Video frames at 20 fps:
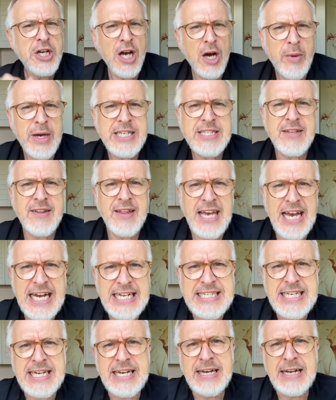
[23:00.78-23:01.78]
go into the
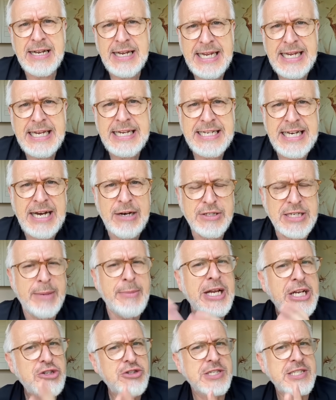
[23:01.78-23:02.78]
attic and clean it out.
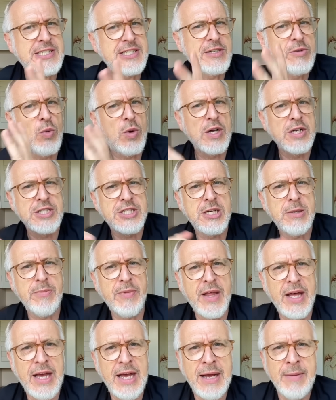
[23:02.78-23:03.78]
I'm interested what's up
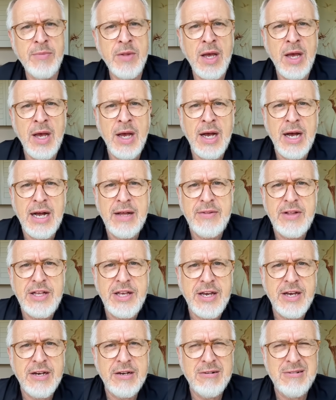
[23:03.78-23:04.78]
there. And then
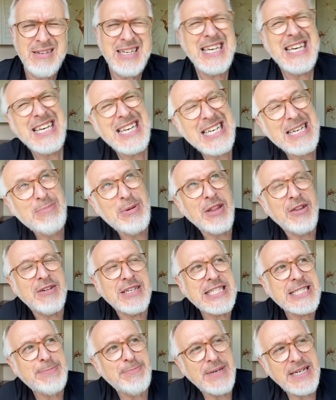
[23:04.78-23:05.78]
you go, yeah, but there are
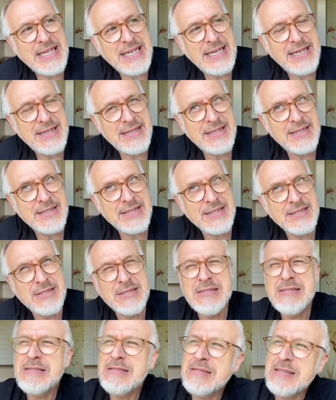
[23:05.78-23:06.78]
spiders and,
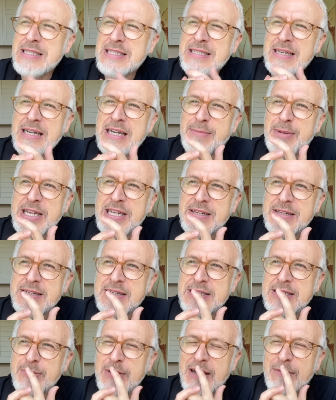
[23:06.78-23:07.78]
ooh, it's going to be
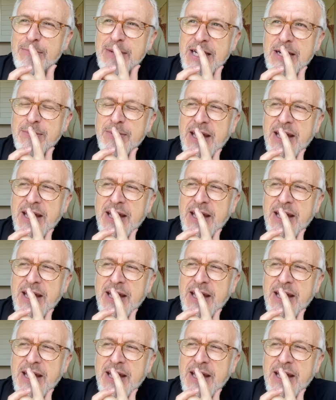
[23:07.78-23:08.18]
dirty. We haven't been up